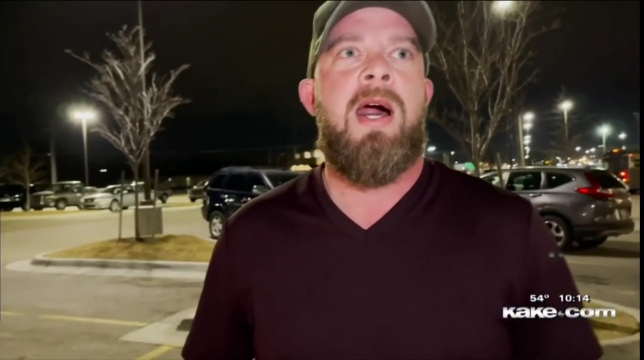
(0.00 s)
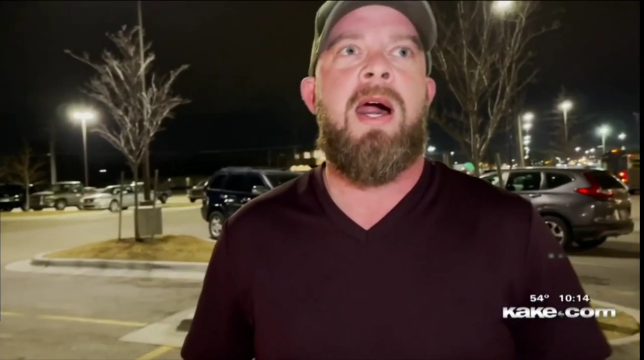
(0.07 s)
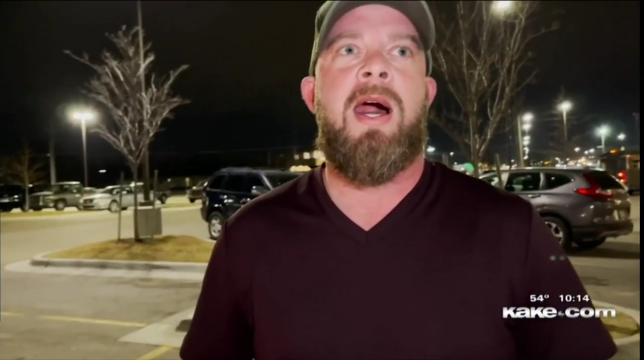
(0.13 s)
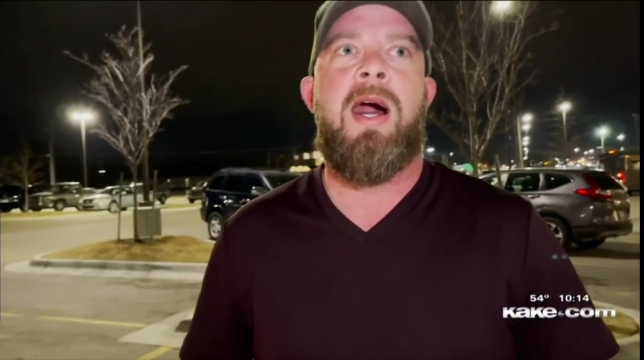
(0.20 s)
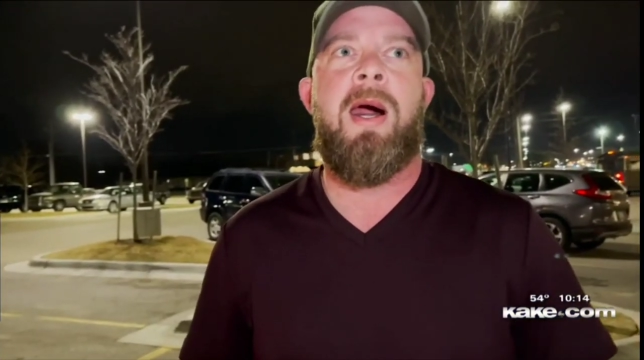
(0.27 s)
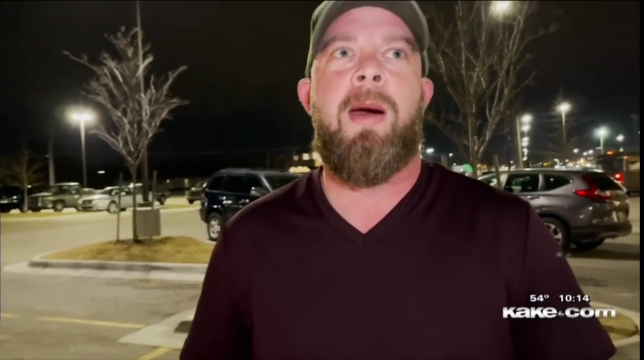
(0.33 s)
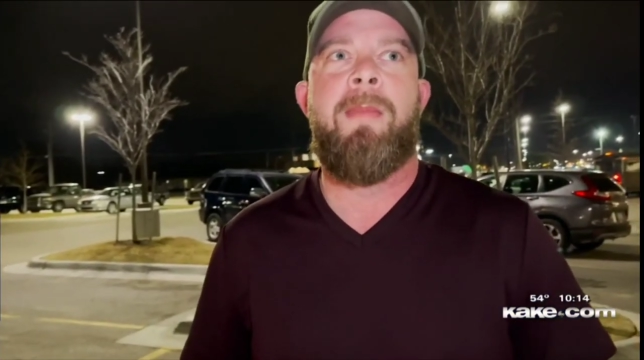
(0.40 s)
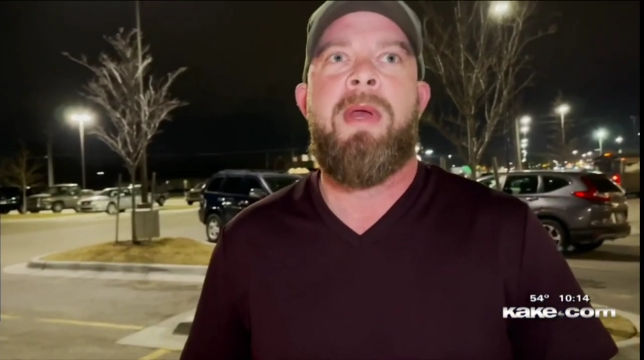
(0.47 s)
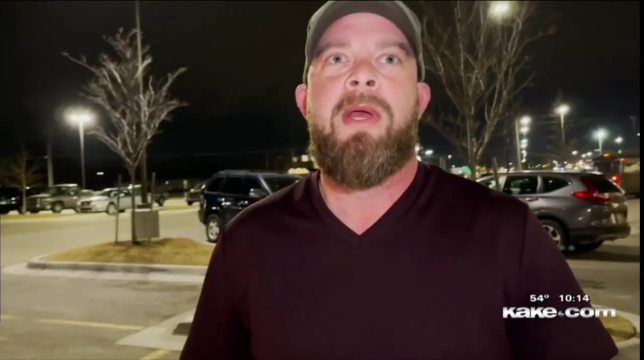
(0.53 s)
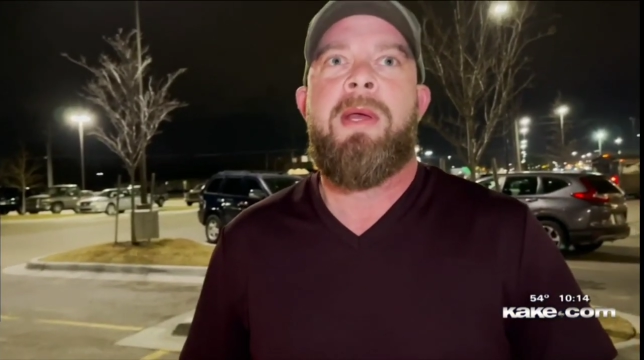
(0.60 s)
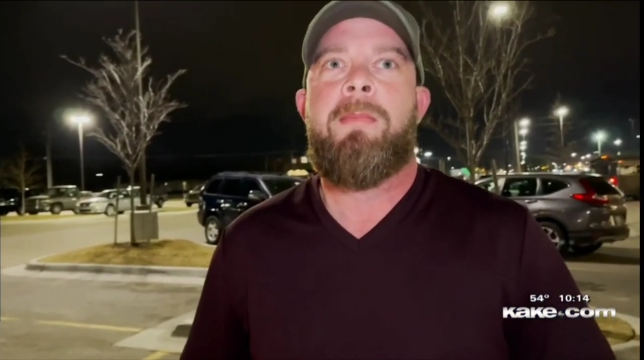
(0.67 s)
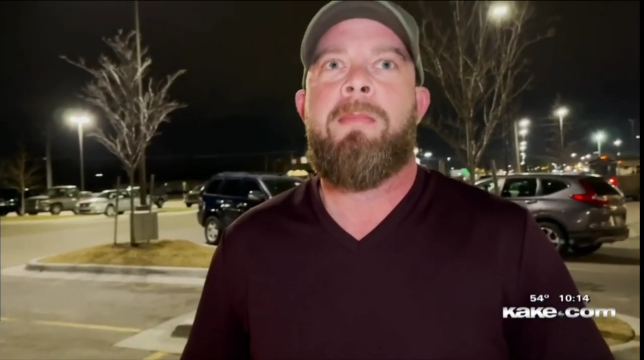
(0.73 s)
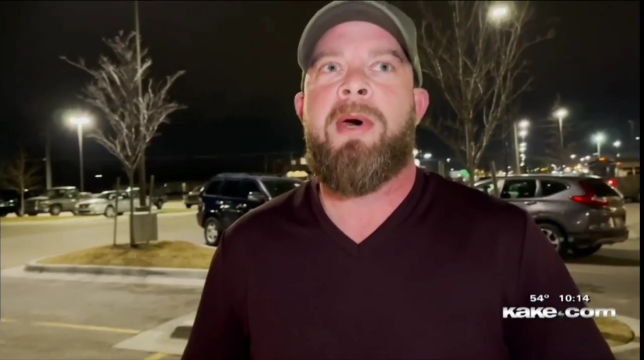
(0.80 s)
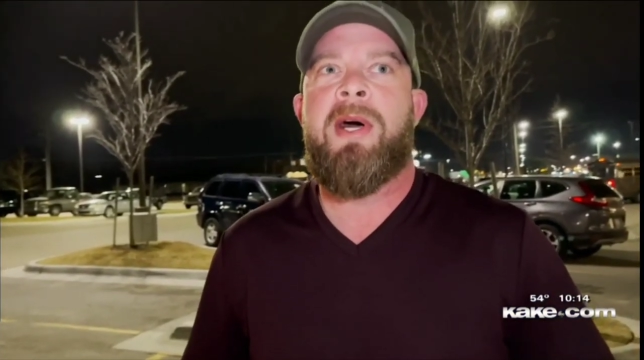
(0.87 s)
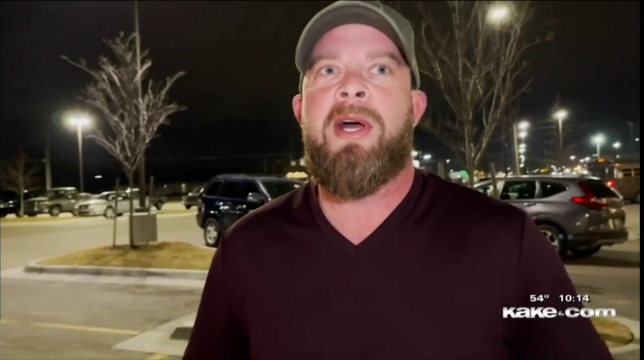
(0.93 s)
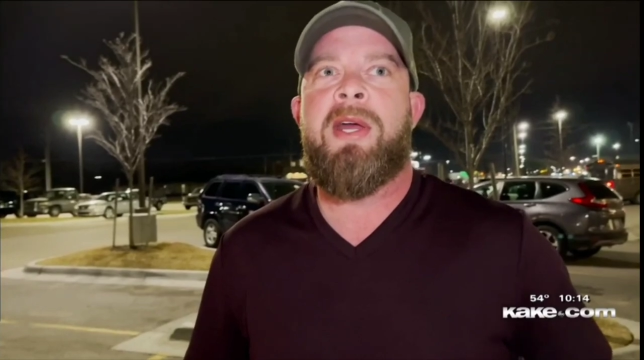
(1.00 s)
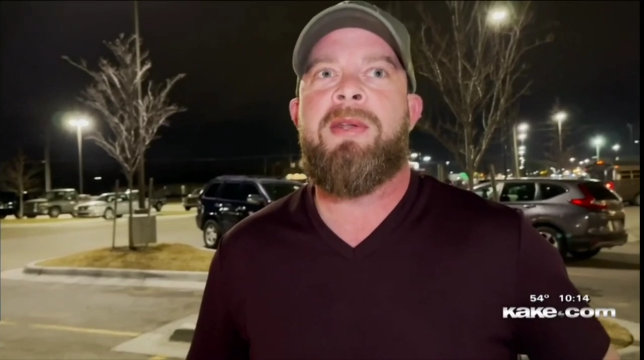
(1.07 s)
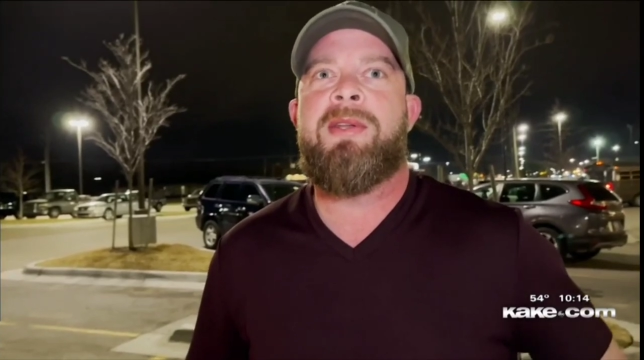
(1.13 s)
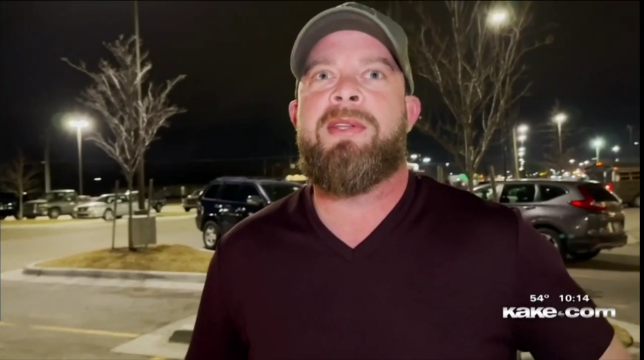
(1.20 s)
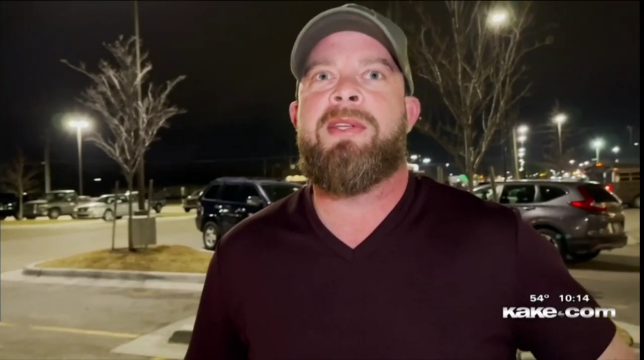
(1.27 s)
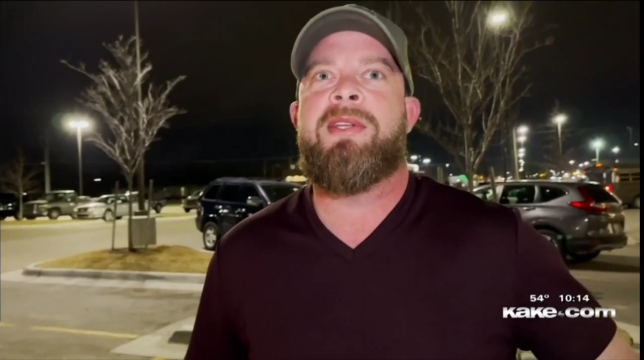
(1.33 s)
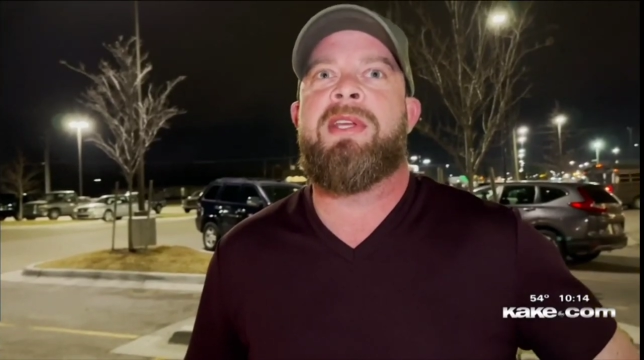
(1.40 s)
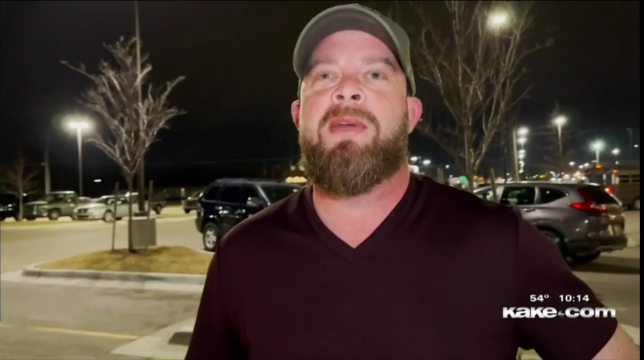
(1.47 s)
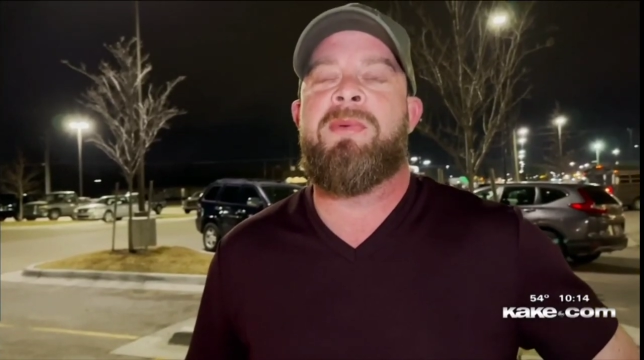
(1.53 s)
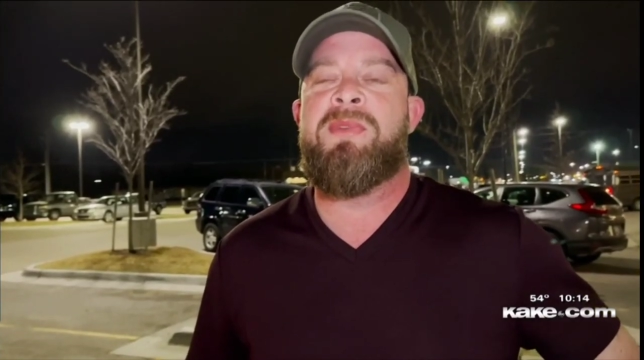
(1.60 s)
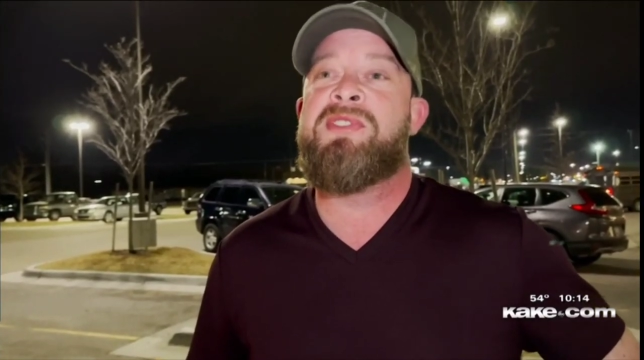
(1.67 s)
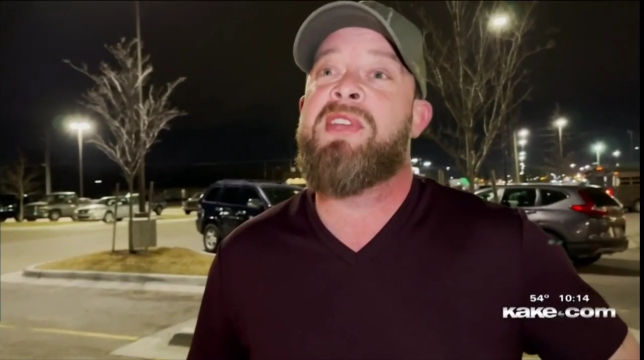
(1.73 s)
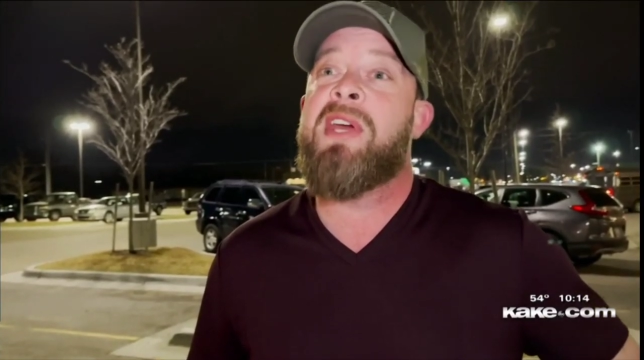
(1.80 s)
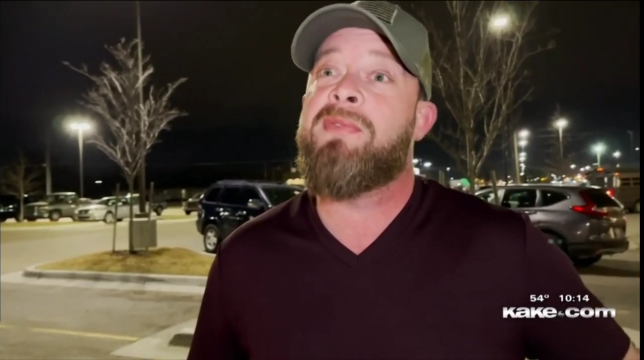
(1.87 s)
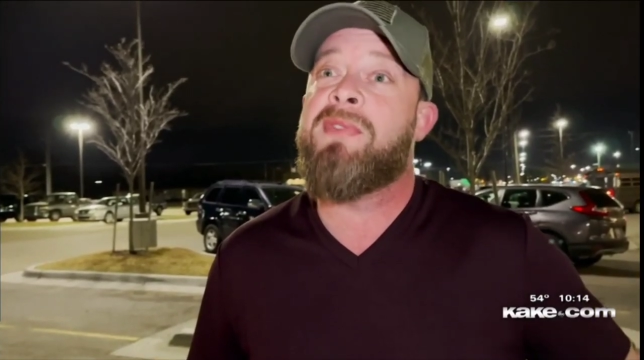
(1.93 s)
Um, but it
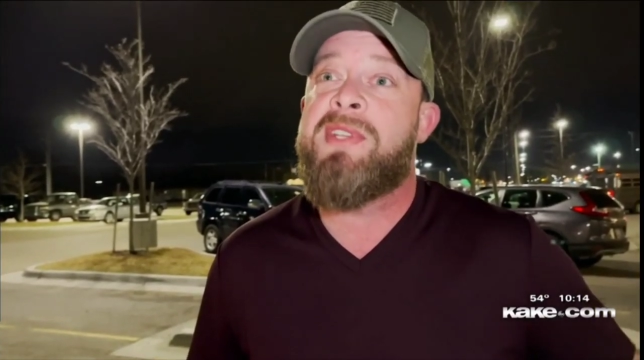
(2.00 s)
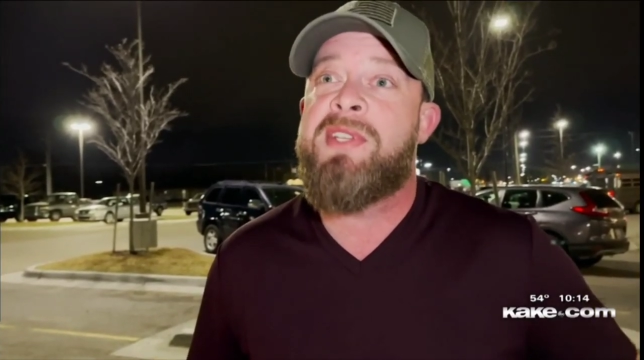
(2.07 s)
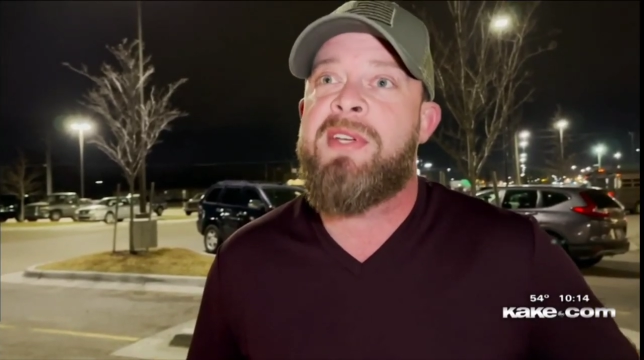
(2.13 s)
was definitely